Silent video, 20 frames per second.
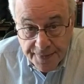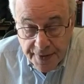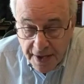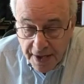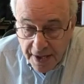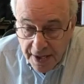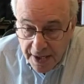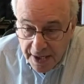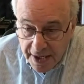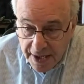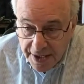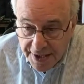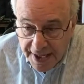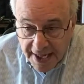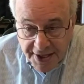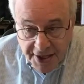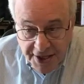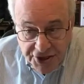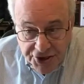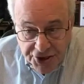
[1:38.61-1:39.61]

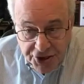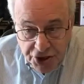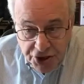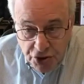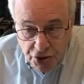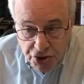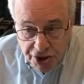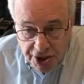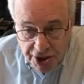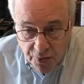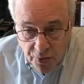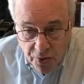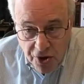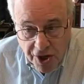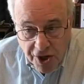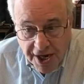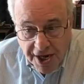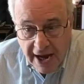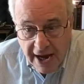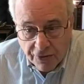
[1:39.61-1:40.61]
That doesn't usually
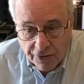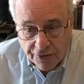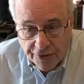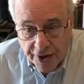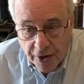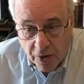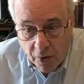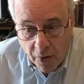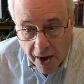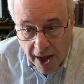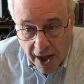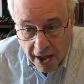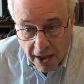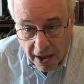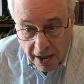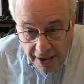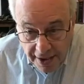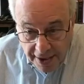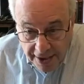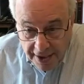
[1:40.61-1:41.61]
work out real
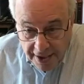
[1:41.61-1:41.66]
well,